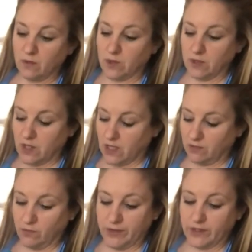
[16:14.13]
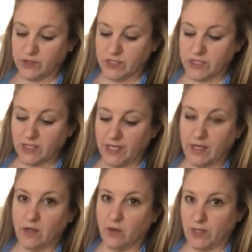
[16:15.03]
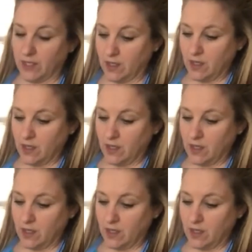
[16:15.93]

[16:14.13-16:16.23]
or olive oil, just a light coating.